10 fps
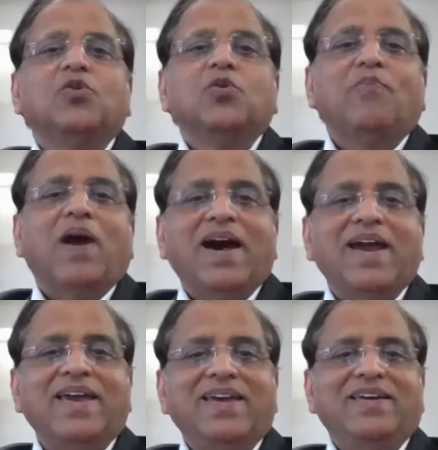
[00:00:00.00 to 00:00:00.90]
to
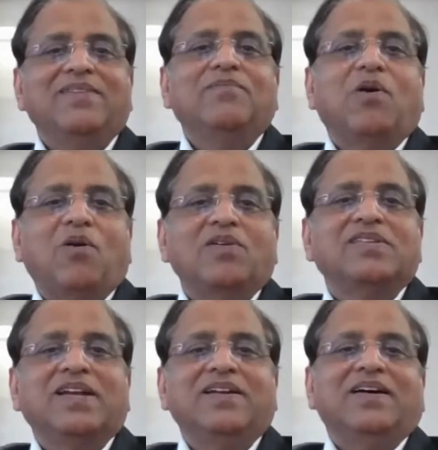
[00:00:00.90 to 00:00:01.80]
buy
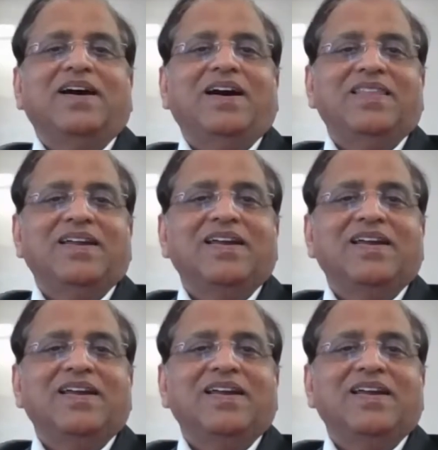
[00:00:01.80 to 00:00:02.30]
bonds and other